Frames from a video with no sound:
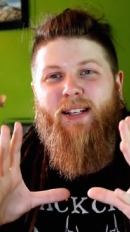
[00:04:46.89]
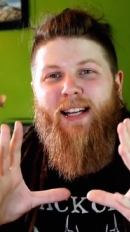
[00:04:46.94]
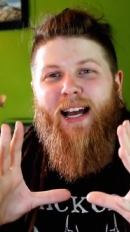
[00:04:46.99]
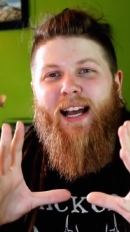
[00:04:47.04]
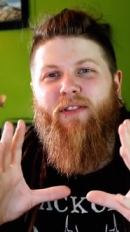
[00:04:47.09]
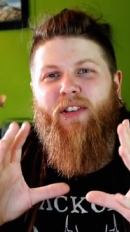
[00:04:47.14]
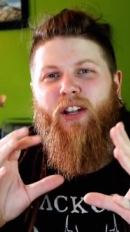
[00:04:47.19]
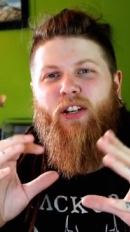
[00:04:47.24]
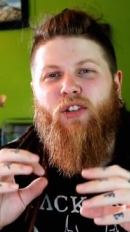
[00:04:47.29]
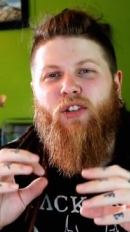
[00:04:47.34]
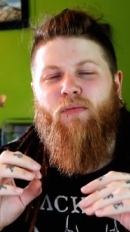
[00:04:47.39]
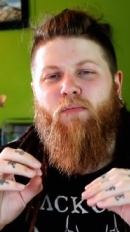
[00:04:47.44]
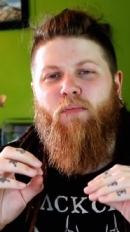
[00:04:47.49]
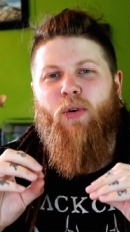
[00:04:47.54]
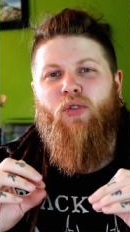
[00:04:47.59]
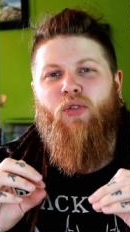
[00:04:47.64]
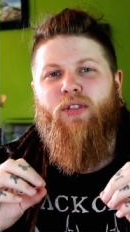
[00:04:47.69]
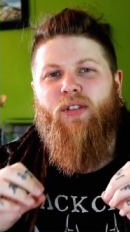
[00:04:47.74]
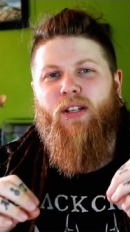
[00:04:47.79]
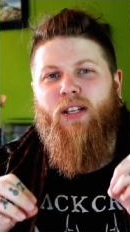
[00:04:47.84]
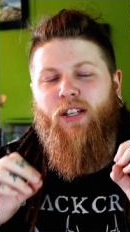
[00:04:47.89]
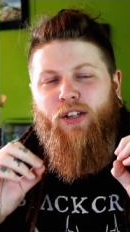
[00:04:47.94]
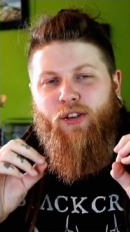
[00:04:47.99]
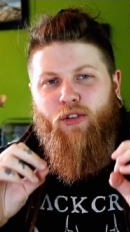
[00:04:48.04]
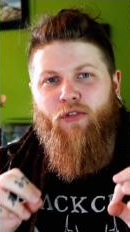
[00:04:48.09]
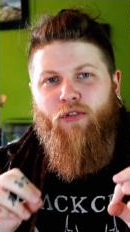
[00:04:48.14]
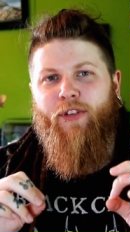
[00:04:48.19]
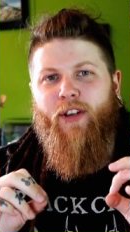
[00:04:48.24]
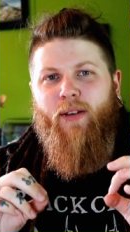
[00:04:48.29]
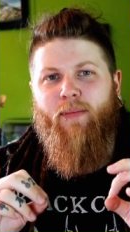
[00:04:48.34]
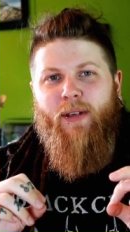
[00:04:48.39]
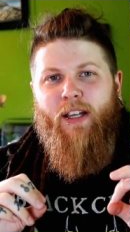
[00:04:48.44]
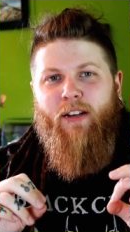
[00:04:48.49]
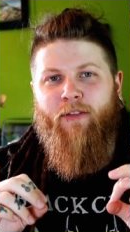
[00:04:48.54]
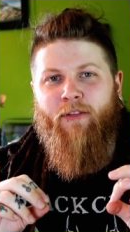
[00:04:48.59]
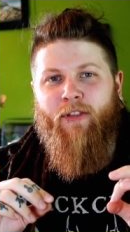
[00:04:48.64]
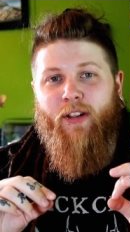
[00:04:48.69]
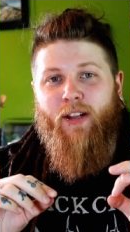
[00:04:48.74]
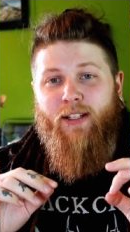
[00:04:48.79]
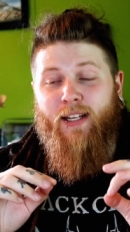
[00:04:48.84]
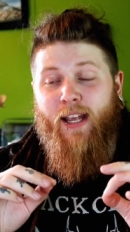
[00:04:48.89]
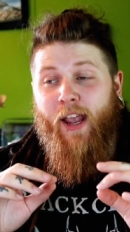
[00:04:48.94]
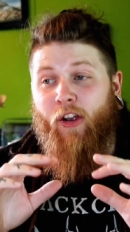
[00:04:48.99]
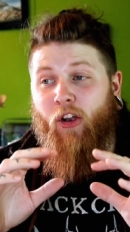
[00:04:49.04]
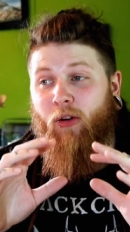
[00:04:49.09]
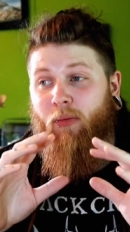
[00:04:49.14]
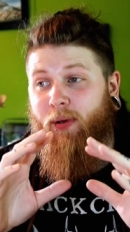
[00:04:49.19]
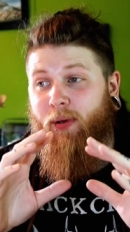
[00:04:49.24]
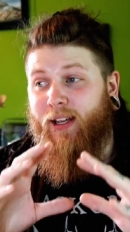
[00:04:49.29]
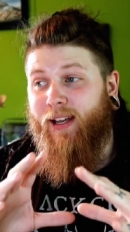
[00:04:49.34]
be diving into mostly UVB for the Tegu,